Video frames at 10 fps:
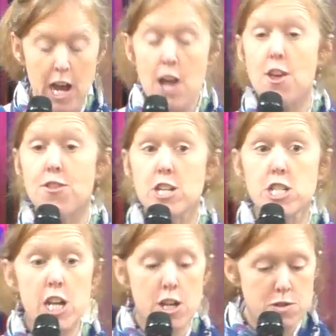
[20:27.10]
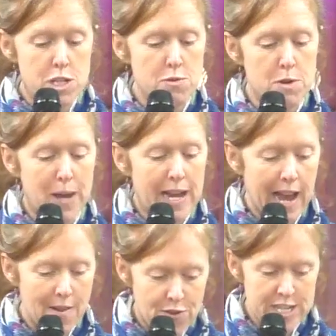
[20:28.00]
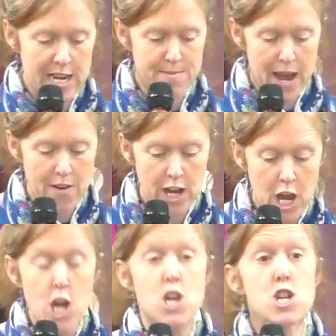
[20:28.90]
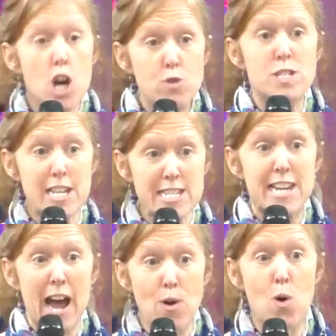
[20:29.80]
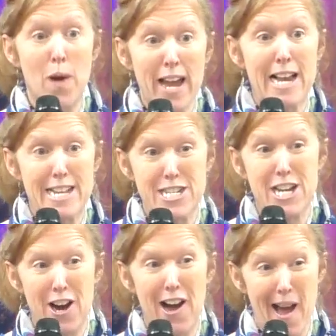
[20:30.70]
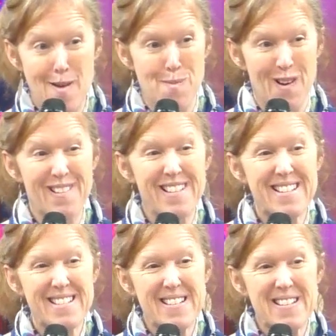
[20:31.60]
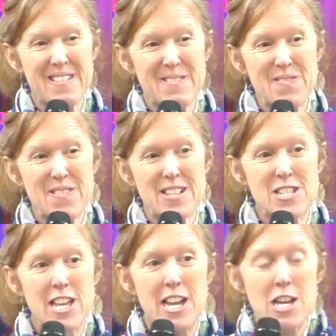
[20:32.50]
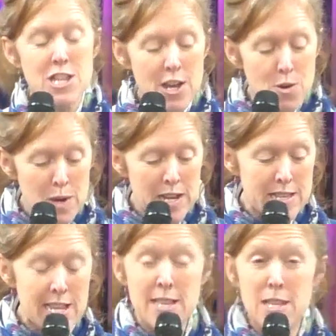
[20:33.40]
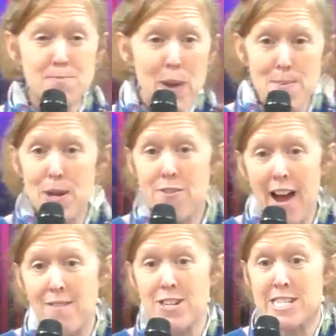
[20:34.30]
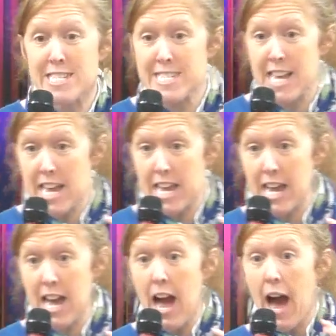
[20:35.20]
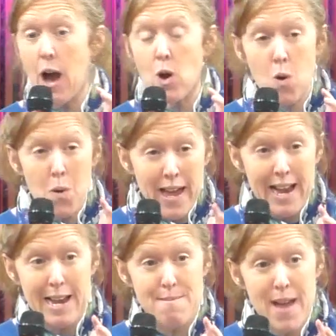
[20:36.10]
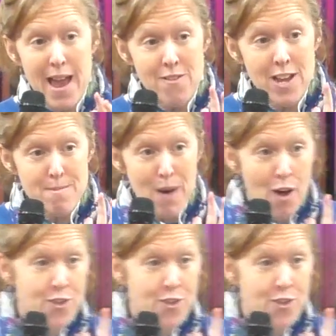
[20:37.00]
that the Jews who had been comforting Mary noticed how quickly she got up. So the people around could see how quickly Mary and Martha